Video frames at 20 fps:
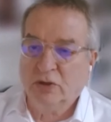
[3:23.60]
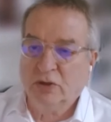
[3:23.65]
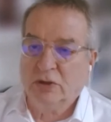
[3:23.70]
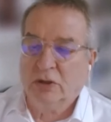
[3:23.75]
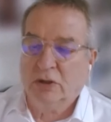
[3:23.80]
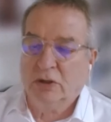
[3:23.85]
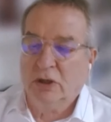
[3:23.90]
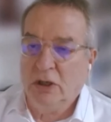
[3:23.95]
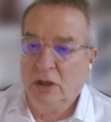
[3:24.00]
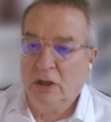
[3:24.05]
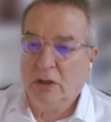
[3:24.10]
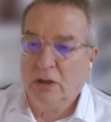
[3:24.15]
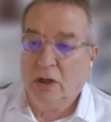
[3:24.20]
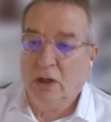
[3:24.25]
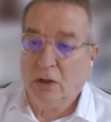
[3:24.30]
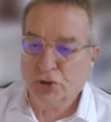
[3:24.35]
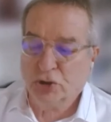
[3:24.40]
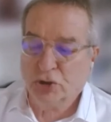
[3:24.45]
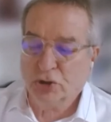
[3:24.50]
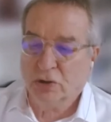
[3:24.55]
that the
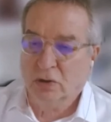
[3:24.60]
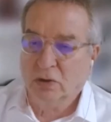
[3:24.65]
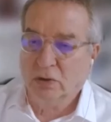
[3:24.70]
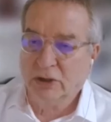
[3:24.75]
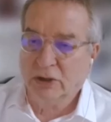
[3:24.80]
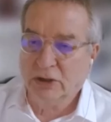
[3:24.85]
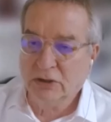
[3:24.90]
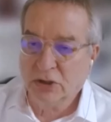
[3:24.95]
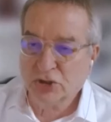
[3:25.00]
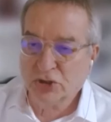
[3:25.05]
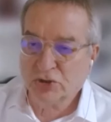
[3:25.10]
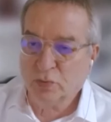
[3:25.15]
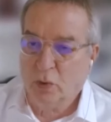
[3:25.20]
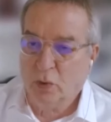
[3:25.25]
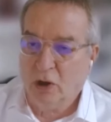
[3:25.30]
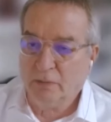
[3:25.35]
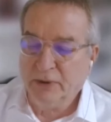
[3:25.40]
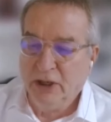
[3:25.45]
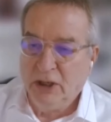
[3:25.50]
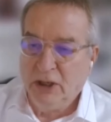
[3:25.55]
notional in this
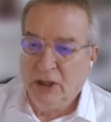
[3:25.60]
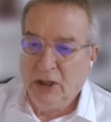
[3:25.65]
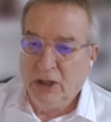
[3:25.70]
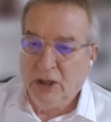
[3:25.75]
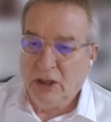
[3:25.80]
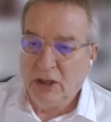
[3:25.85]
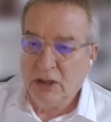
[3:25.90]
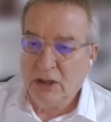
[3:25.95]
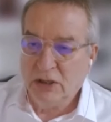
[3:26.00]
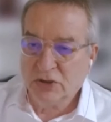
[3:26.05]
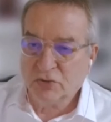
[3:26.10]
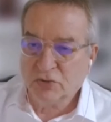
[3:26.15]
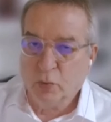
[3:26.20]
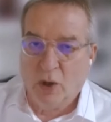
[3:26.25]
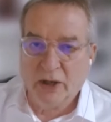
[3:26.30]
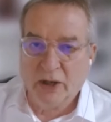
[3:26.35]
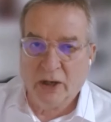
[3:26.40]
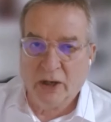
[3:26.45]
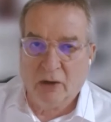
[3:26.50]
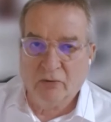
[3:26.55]
swap is
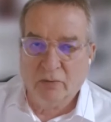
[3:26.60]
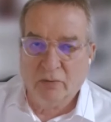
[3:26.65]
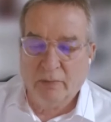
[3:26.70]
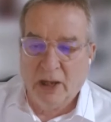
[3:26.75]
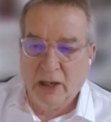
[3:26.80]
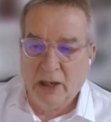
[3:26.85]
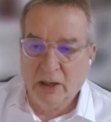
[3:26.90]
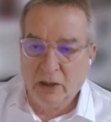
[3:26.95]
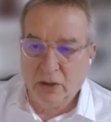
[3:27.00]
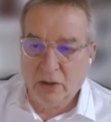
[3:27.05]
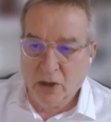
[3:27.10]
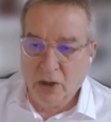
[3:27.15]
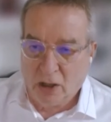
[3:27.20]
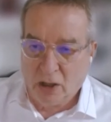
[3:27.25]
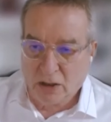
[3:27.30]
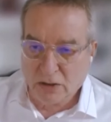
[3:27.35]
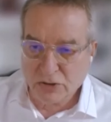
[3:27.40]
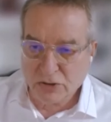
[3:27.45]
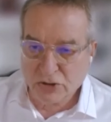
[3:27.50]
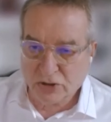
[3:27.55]
$100 million.
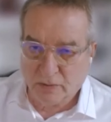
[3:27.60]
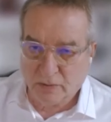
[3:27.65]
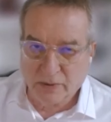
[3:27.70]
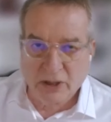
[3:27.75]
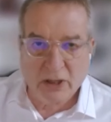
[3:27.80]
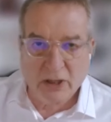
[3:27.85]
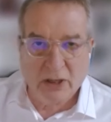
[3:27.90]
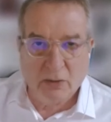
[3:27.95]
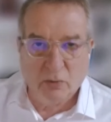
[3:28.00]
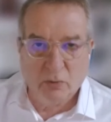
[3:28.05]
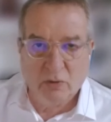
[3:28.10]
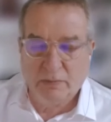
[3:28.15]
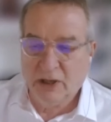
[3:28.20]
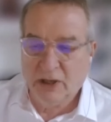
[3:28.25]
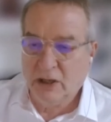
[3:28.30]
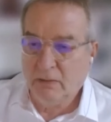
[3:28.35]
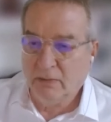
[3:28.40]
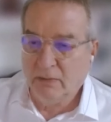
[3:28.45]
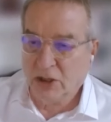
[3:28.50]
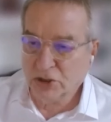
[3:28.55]
Typically it would
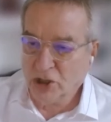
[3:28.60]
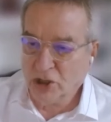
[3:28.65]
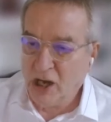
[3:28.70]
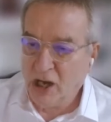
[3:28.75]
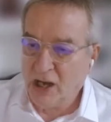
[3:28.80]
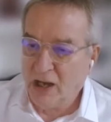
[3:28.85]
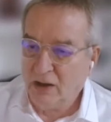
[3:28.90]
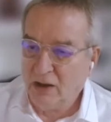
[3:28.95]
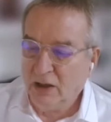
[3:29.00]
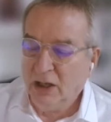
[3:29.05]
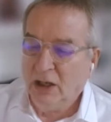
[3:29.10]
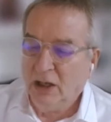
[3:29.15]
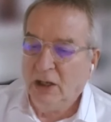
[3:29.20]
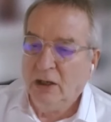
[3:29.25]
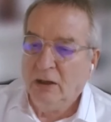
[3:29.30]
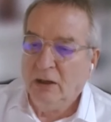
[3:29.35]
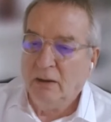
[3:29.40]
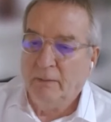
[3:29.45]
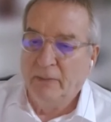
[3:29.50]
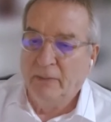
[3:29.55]
be much higher,
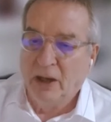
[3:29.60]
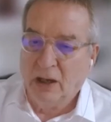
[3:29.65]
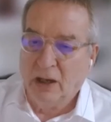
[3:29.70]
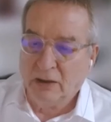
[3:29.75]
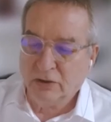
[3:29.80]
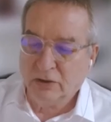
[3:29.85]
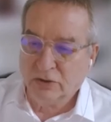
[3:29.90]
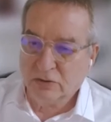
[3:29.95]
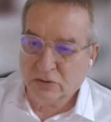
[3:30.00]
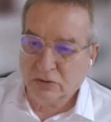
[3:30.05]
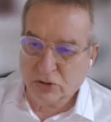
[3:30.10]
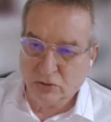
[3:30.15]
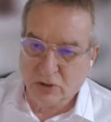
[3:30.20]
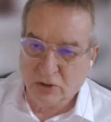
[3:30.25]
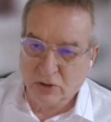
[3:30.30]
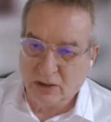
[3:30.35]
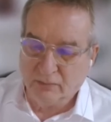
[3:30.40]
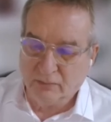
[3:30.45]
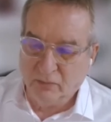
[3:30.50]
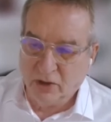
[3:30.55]
but to
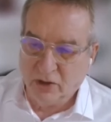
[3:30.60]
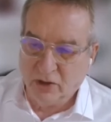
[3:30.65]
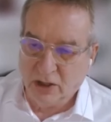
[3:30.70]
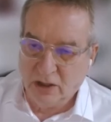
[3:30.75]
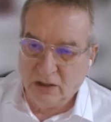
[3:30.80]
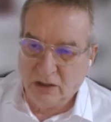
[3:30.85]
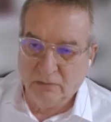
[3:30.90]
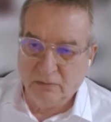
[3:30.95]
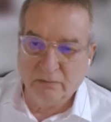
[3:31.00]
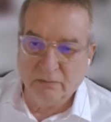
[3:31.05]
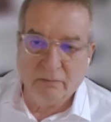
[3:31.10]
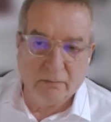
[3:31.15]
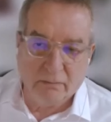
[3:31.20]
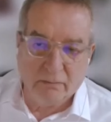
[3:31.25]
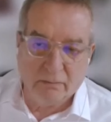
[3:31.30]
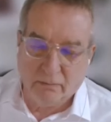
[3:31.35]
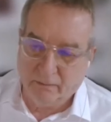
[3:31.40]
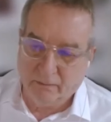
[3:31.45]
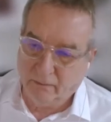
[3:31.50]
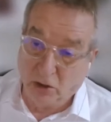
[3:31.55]
keep the
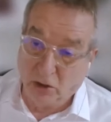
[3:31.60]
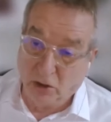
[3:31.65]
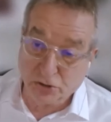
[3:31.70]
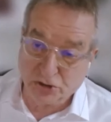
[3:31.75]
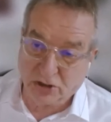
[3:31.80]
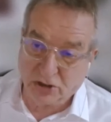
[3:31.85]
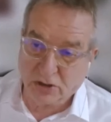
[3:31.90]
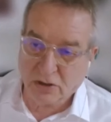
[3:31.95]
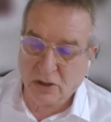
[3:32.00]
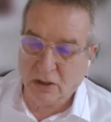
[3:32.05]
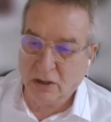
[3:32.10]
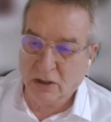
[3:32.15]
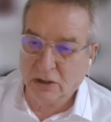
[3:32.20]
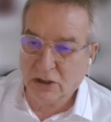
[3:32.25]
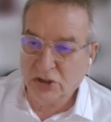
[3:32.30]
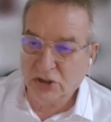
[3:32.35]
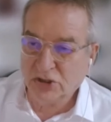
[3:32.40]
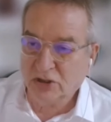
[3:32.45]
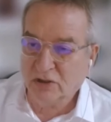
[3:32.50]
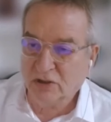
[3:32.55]
logic
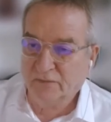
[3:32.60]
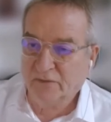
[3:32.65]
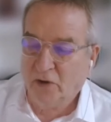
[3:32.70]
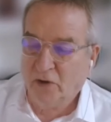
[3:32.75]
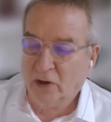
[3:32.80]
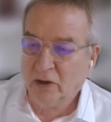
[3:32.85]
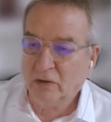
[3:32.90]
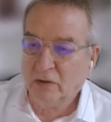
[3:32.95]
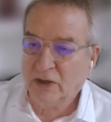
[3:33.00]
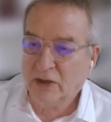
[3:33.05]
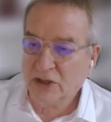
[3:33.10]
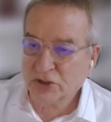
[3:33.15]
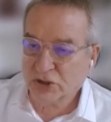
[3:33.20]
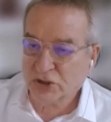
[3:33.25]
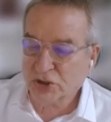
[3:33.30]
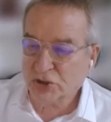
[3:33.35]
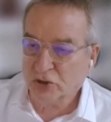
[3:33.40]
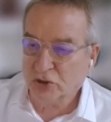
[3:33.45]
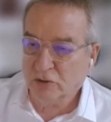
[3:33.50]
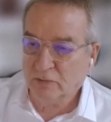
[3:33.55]
easy to follow, let's
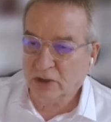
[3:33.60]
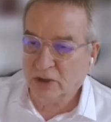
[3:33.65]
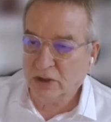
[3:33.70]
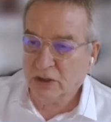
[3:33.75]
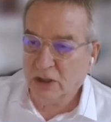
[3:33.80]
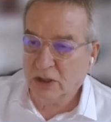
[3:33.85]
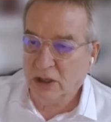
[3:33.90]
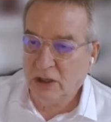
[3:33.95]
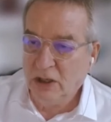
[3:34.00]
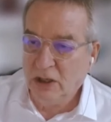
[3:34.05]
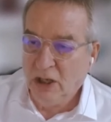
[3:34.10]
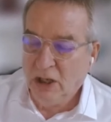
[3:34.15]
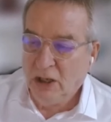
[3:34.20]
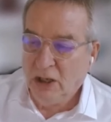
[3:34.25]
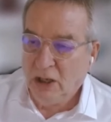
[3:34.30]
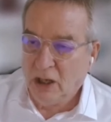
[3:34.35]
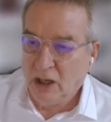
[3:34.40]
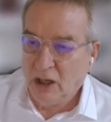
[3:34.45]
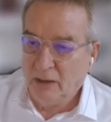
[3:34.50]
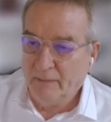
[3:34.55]
assume that the
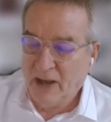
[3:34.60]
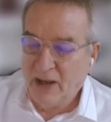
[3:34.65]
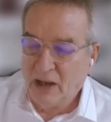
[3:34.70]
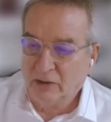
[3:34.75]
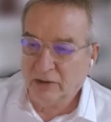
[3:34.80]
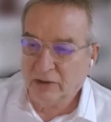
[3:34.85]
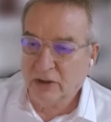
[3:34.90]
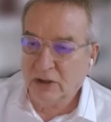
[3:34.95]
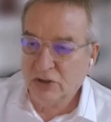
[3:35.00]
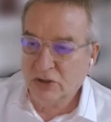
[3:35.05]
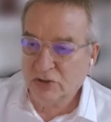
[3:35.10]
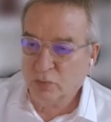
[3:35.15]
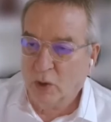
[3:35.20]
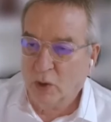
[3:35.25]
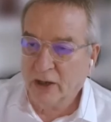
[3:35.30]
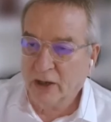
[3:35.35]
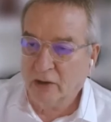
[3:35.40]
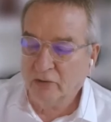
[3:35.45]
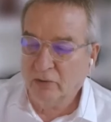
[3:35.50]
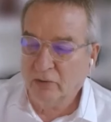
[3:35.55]
amount is
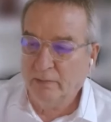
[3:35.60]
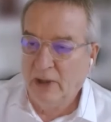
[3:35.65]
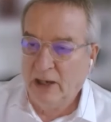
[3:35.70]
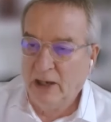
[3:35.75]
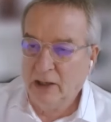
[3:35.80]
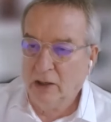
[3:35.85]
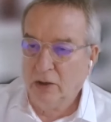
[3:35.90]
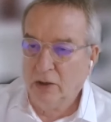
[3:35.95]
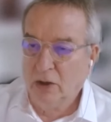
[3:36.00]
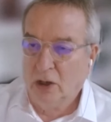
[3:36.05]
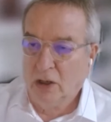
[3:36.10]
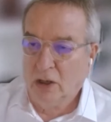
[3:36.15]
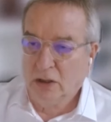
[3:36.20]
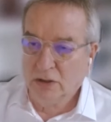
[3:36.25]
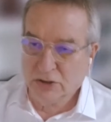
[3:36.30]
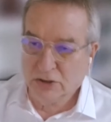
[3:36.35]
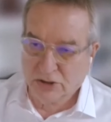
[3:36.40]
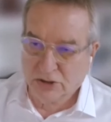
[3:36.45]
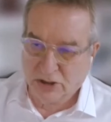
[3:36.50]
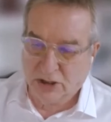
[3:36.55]
$100 million,
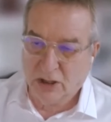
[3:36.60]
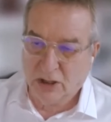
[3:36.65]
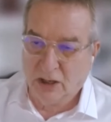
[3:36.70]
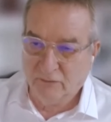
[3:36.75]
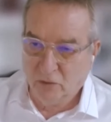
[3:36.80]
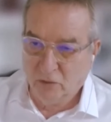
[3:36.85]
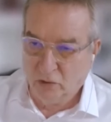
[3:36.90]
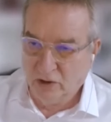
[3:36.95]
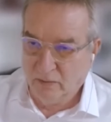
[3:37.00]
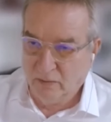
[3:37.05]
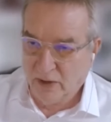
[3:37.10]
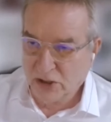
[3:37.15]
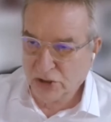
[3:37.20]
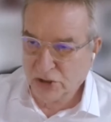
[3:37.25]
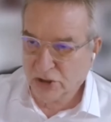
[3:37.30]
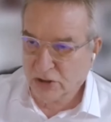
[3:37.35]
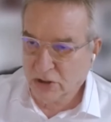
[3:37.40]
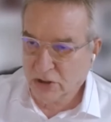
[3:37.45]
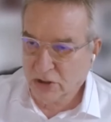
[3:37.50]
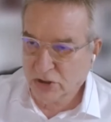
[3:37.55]
and I've already
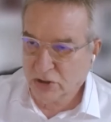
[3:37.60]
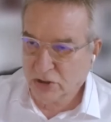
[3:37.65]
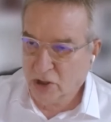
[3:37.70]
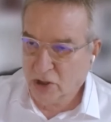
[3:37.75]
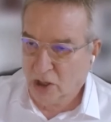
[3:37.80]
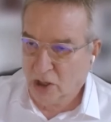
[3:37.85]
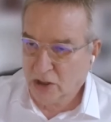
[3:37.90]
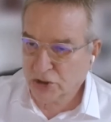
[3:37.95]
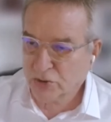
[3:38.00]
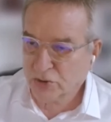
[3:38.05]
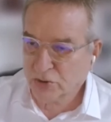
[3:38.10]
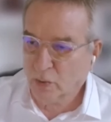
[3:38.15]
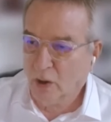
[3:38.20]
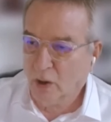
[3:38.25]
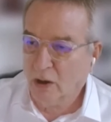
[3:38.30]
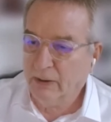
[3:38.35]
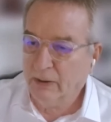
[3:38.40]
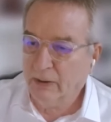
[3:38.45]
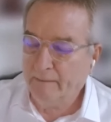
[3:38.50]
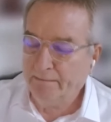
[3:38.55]
mentioned it's a dollar
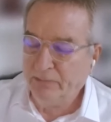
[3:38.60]
swap.